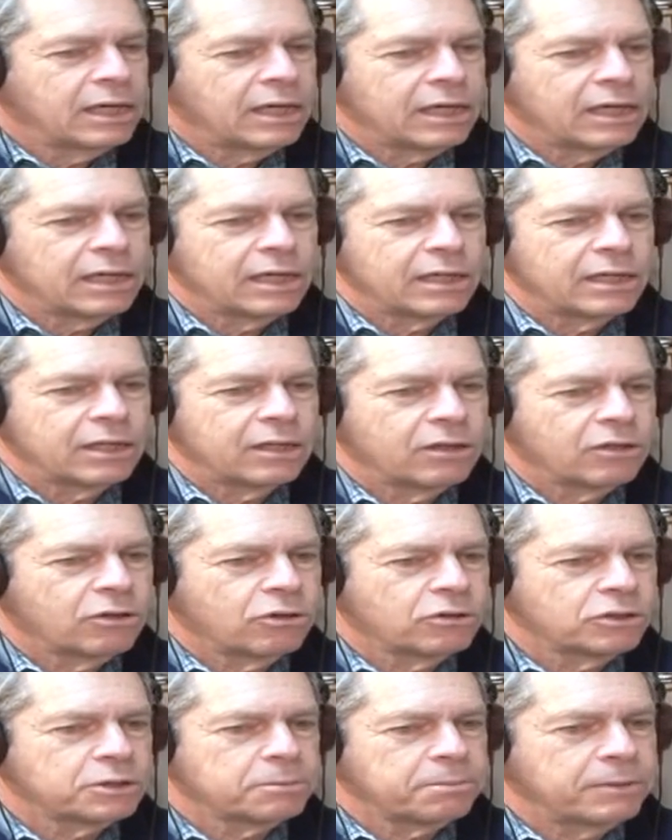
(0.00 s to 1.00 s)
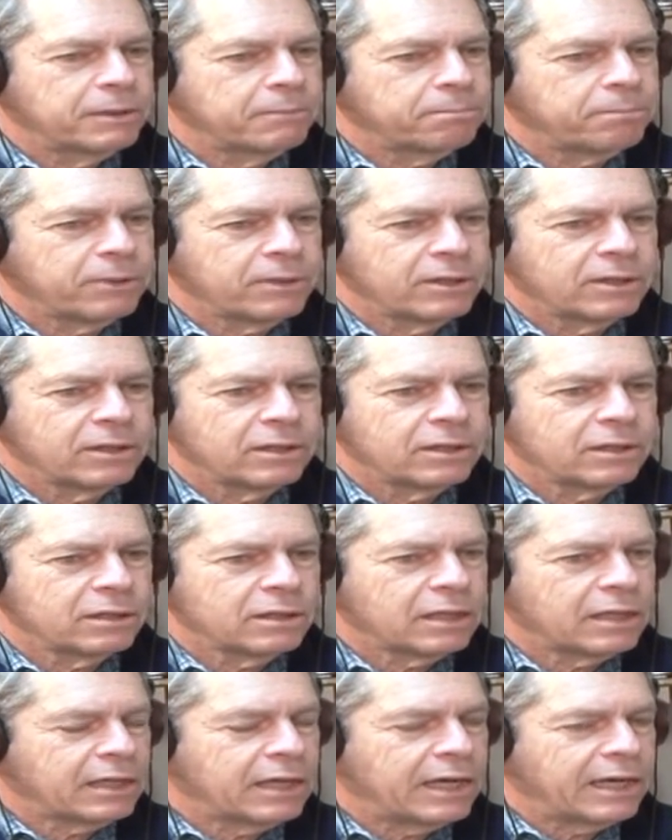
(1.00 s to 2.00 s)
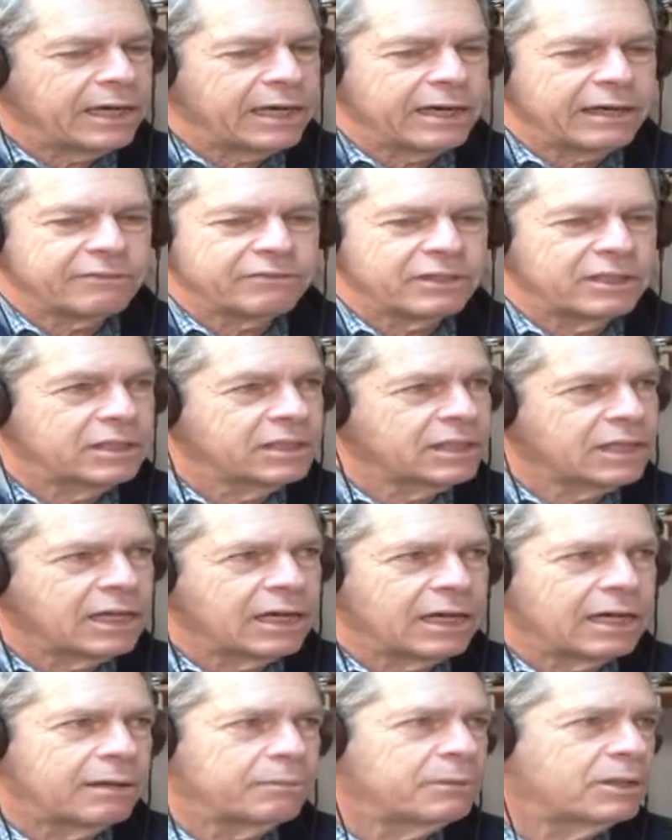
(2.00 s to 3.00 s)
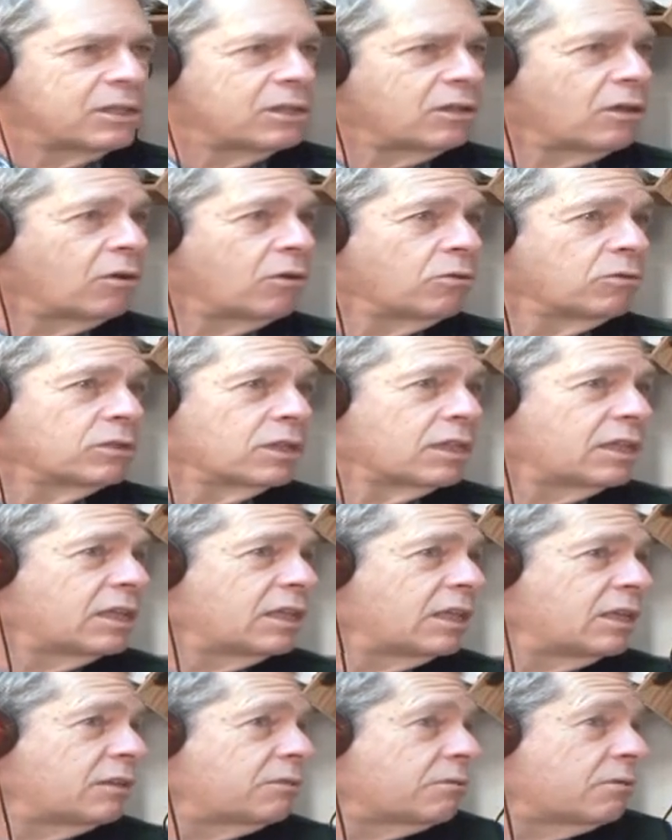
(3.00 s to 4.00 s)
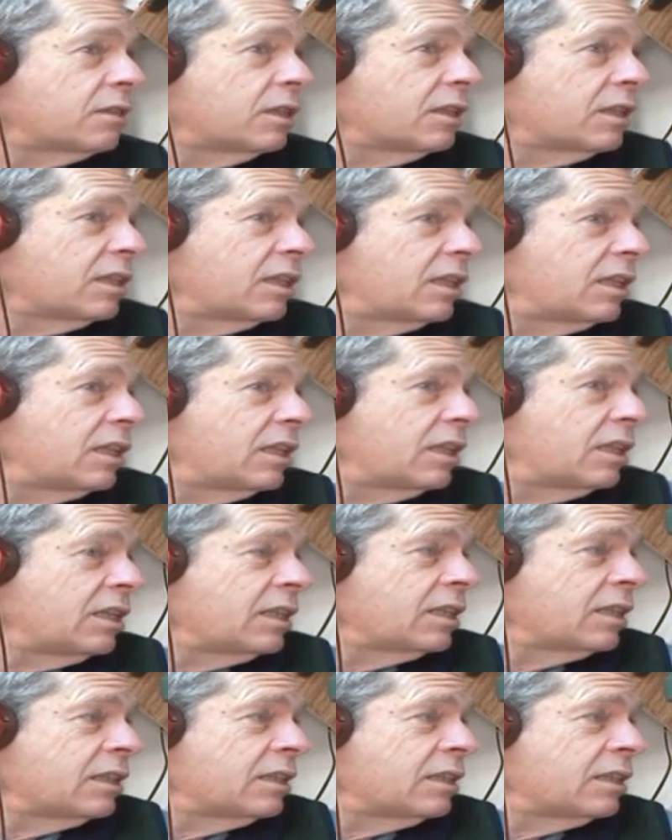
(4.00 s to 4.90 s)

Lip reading: Those people have in common only really